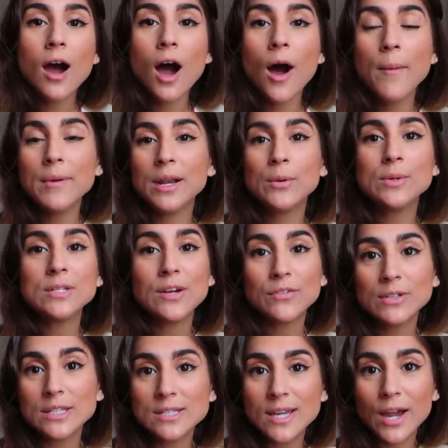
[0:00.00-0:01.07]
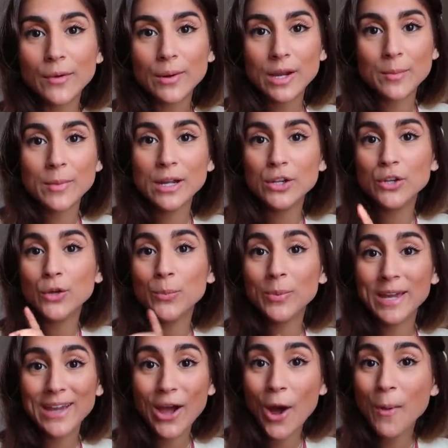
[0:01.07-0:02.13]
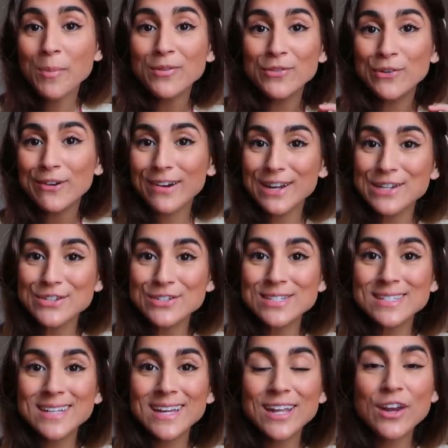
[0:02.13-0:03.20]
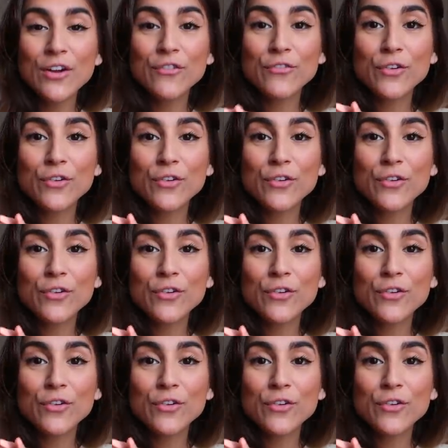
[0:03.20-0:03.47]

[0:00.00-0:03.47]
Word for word: Um, and I would definitely say I recommend you pick up if you're interested.